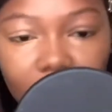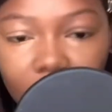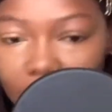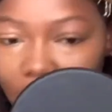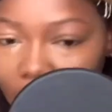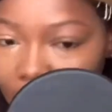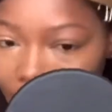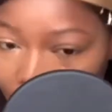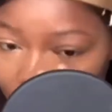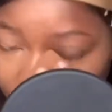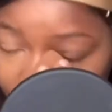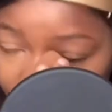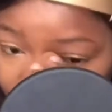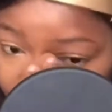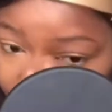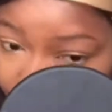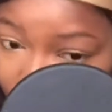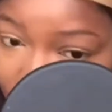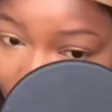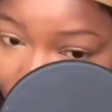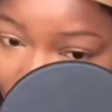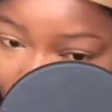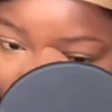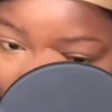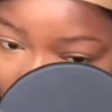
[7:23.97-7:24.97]
like you've
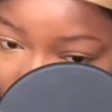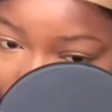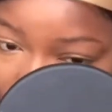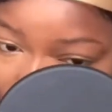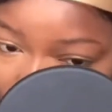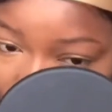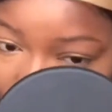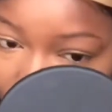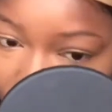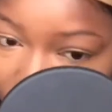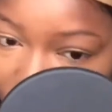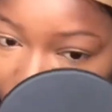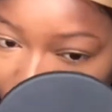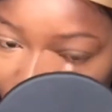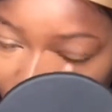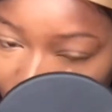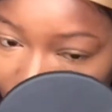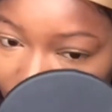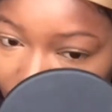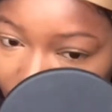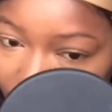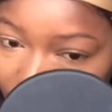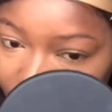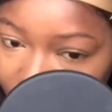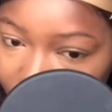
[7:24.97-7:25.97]
been single whatever
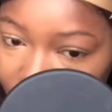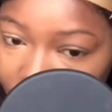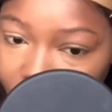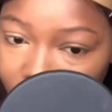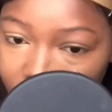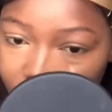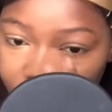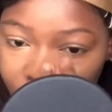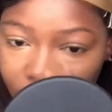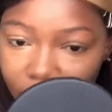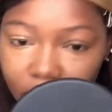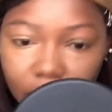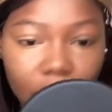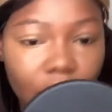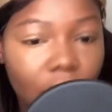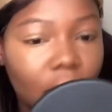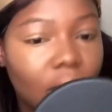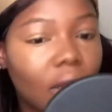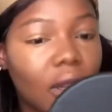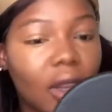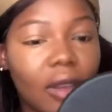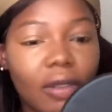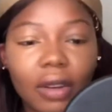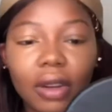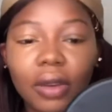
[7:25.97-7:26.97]
you're
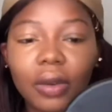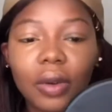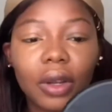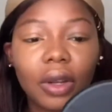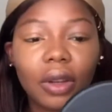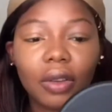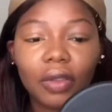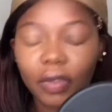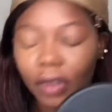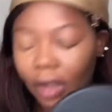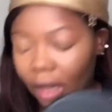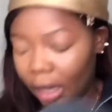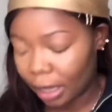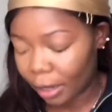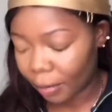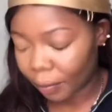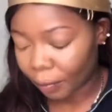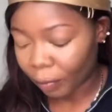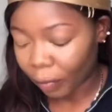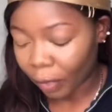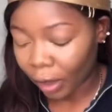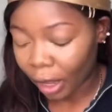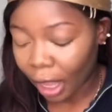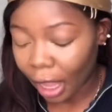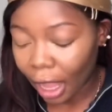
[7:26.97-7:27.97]
never going to feel it
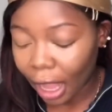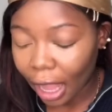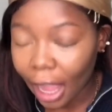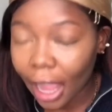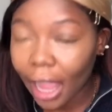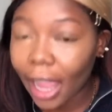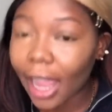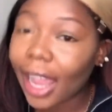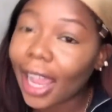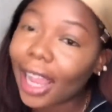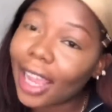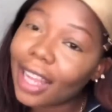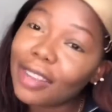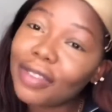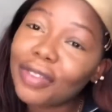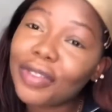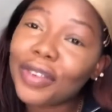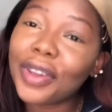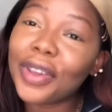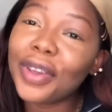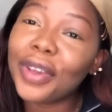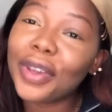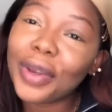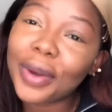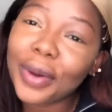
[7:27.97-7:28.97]
and for
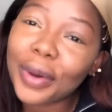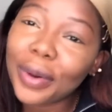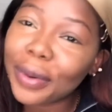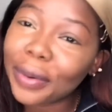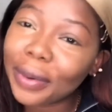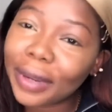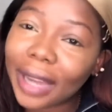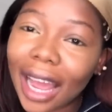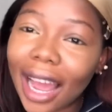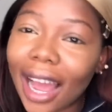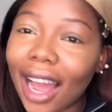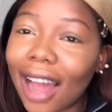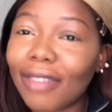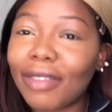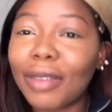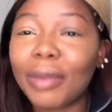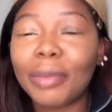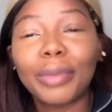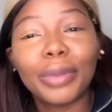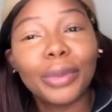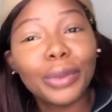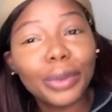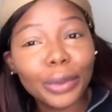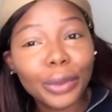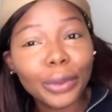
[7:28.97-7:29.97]
you that have a
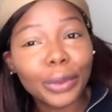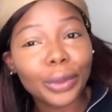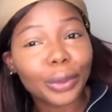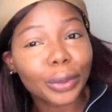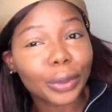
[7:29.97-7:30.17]
boo